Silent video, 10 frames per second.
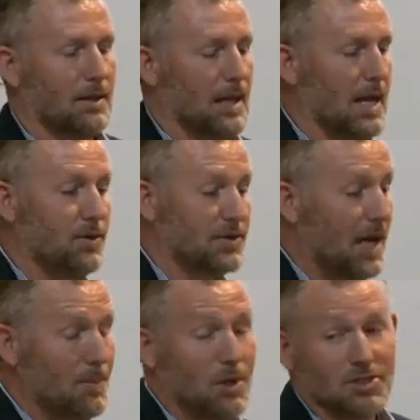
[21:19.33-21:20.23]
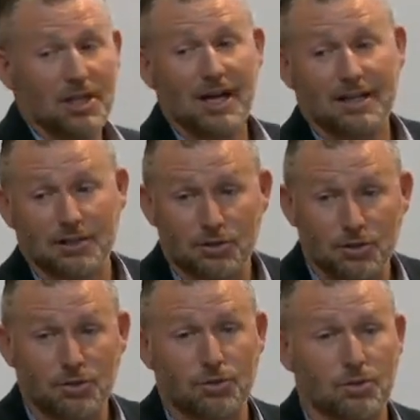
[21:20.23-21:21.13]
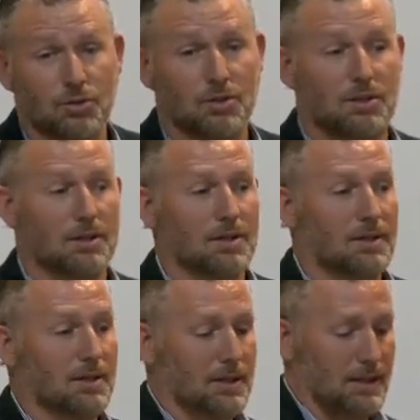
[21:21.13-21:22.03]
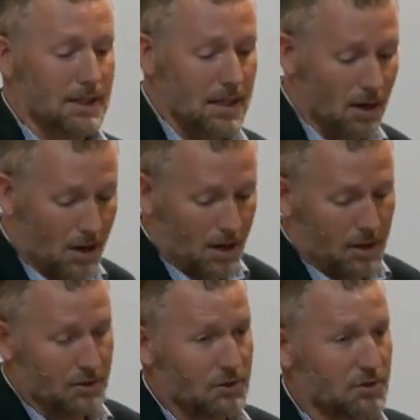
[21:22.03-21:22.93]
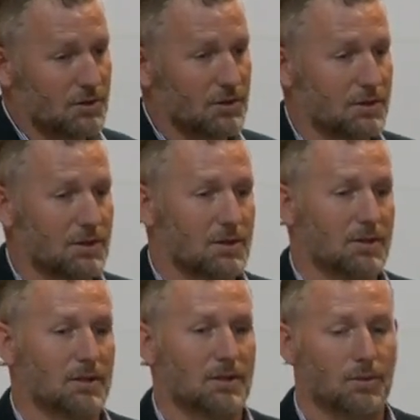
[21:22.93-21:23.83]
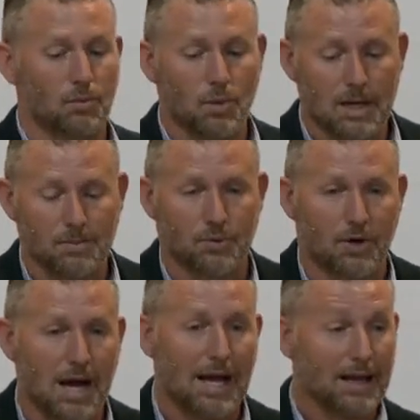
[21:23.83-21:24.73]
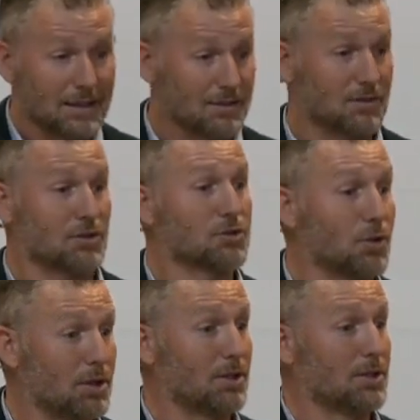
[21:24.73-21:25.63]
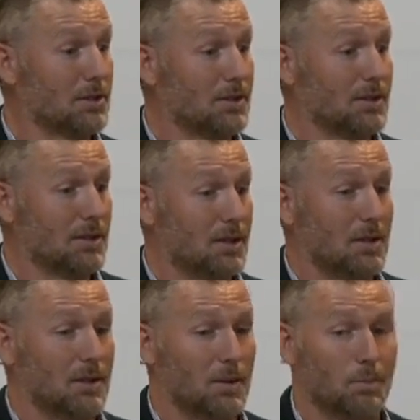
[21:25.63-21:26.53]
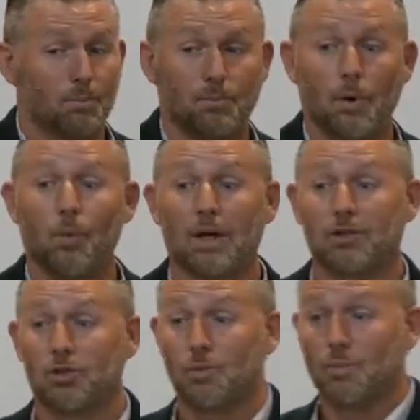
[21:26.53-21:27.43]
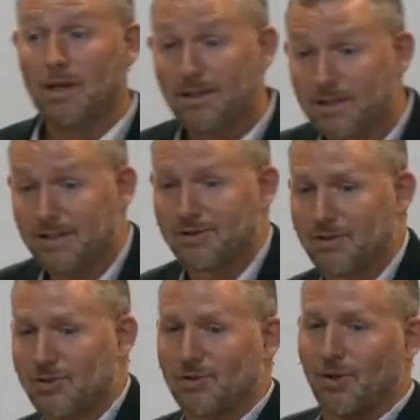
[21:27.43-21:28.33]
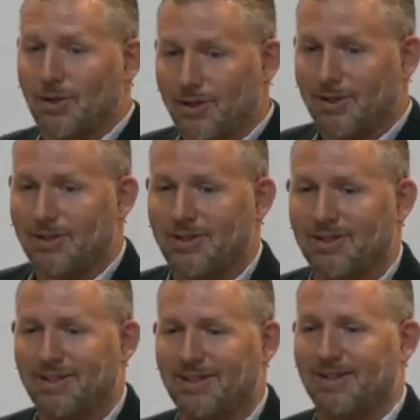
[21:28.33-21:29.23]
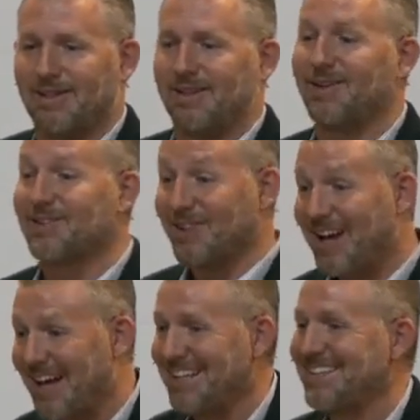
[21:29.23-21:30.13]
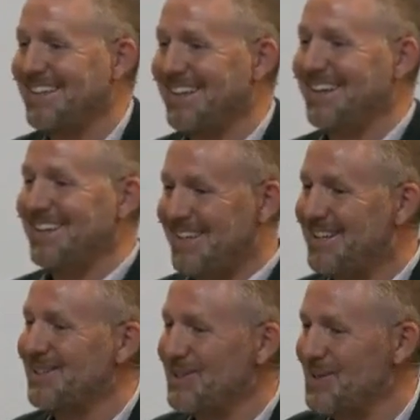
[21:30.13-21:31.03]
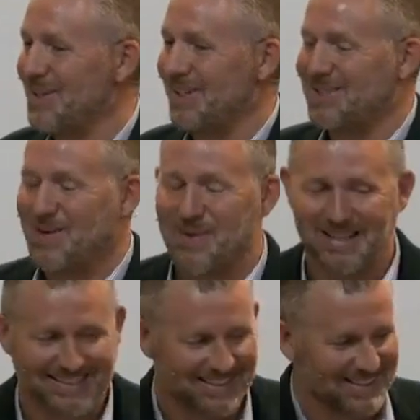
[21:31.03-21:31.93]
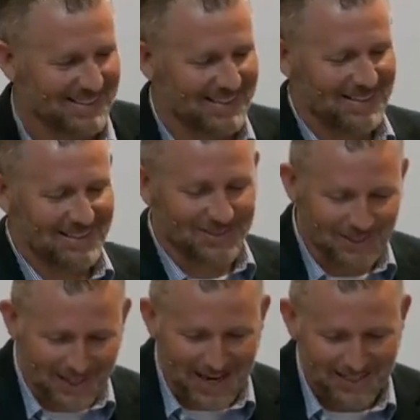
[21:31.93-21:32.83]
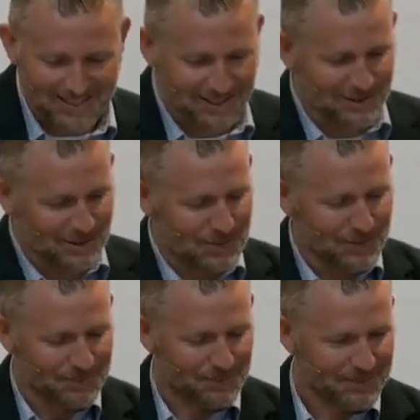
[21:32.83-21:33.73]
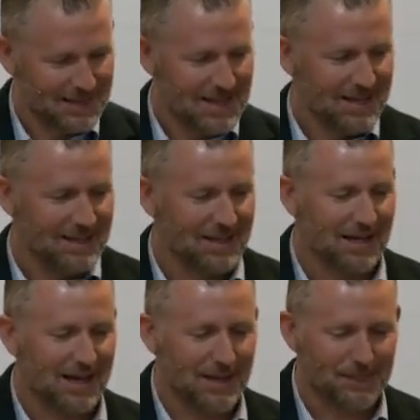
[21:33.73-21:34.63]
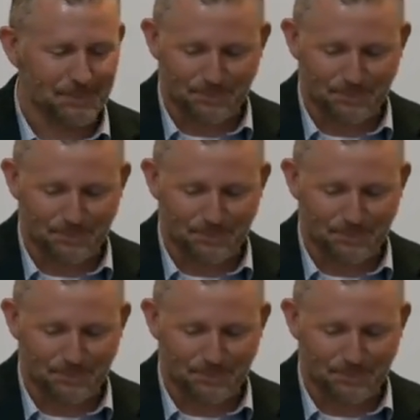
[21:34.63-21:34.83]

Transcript: And there's not much God can do in our hearts when pride is the soil. But when humility is the soil, there's a lot He can do in us. Amen? There's a lot He can do. Yeah, um,